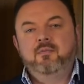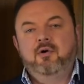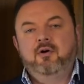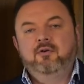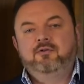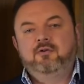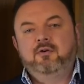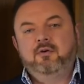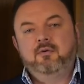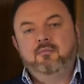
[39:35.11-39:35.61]

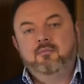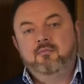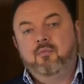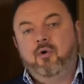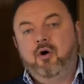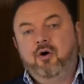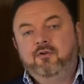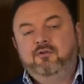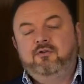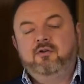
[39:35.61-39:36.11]

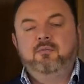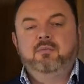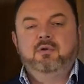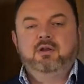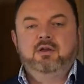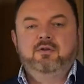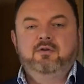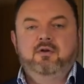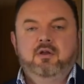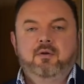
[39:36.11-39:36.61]

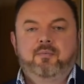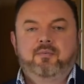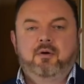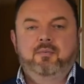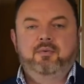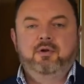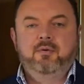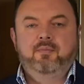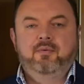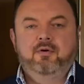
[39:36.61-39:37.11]
multi-million-dollar
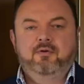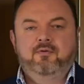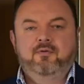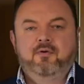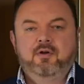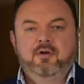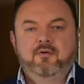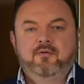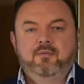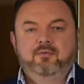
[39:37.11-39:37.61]
property
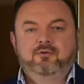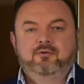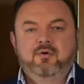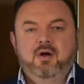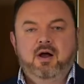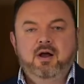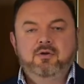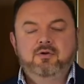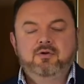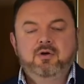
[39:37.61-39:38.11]
portfolio from
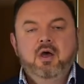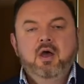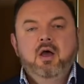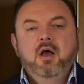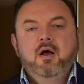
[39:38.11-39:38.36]
scratch